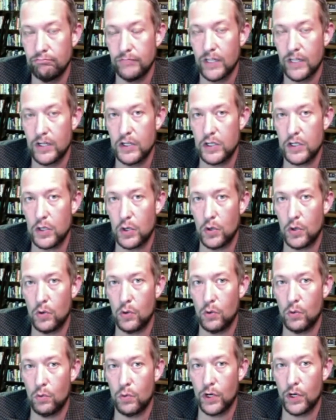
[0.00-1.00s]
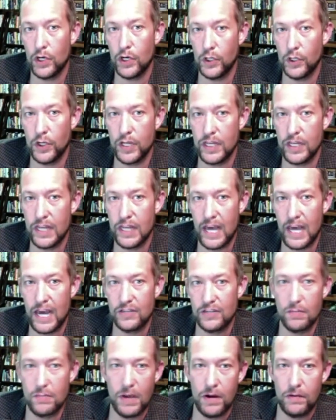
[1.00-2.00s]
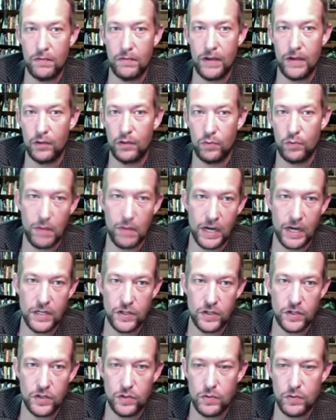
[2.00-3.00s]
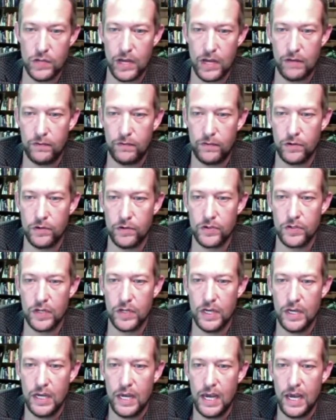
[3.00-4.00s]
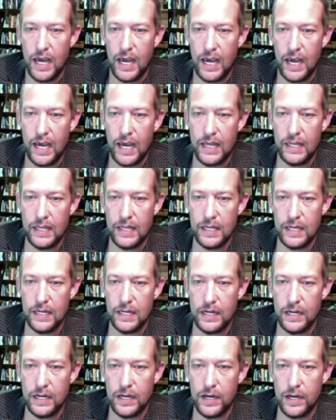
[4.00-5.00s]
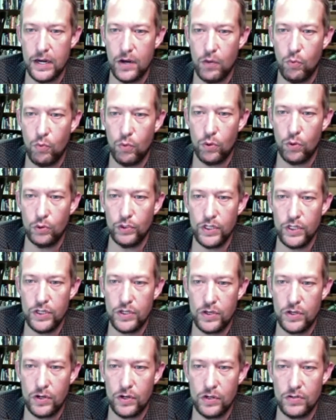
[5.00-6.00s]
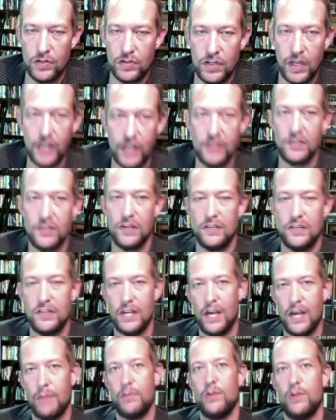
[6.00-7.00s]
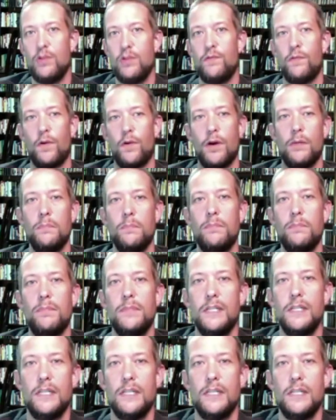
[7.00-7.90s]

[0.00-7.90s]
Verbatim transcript: So we're going to look at that. As a matter of fact, we might just do that first. And then a worldly church takes a Sabbath from